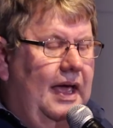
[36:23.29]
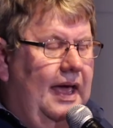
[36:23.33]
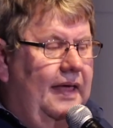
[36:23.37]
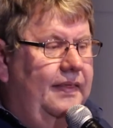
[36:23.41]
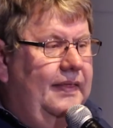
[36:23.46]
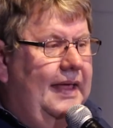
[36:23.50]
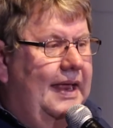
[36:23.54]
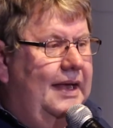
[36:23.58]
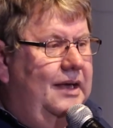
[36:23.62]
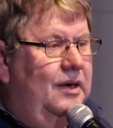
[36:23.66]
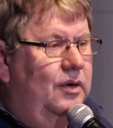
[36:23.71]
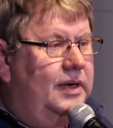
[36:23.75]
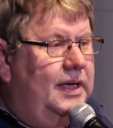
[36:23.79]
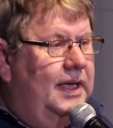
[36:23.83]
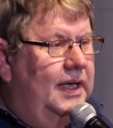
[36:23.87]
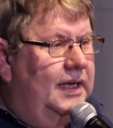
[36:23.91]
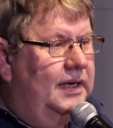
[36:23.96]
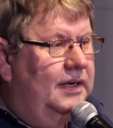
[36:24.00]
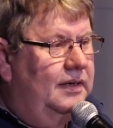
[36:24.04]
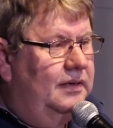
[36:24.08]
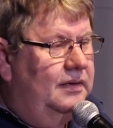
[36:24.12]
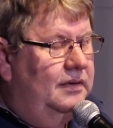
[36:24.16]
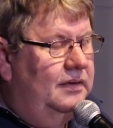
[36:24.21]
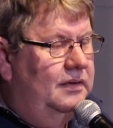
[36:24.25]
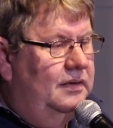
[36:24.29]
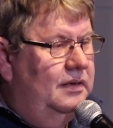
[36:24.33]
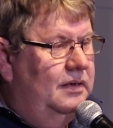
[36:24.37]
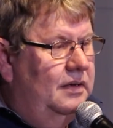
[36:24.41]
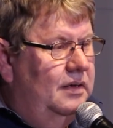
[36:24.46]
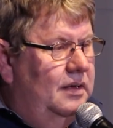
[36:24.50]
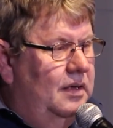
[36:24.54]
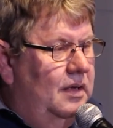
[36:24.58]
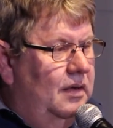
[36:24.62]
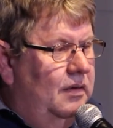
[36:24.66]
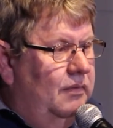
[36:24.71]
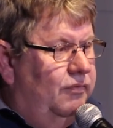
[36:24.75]
and they're looking
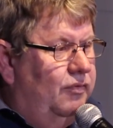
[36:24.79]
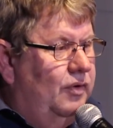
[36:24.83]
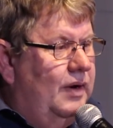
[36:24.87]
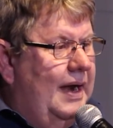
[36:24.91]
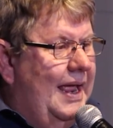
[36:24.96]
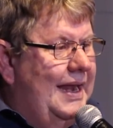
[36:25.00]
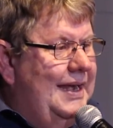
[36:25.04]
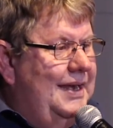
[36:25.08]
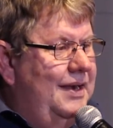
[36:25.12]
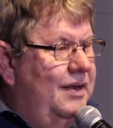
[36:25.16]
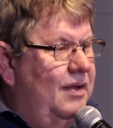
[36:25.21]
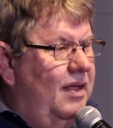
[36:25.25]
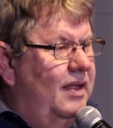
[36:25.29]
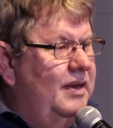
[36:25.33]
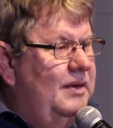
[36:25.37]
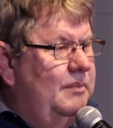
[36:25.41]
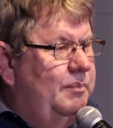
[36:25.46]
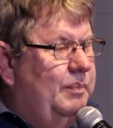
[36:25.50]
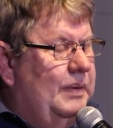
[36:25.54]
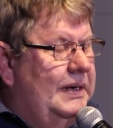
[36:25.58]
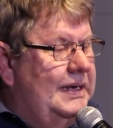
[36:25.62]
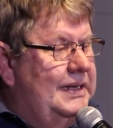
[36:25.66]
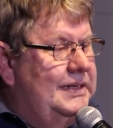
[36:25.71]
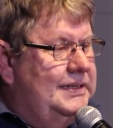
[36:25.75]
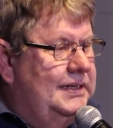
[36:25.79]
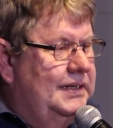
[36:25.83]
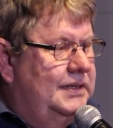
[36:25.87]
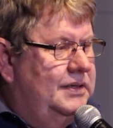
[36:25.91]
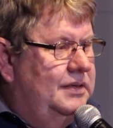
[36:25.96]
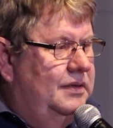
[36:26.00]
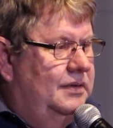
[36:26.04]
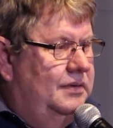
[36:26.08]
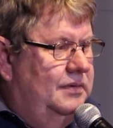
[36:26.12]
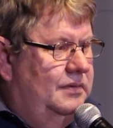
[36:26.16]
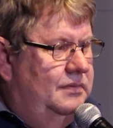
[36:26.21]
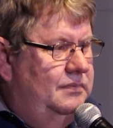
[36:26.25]
for a
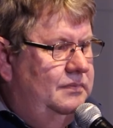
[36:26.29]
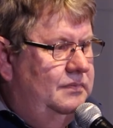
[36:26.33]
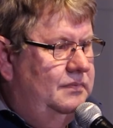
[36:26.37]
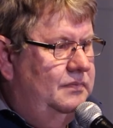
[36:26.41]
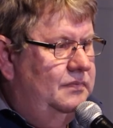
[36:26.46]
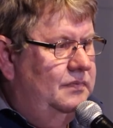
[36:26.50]
non-political,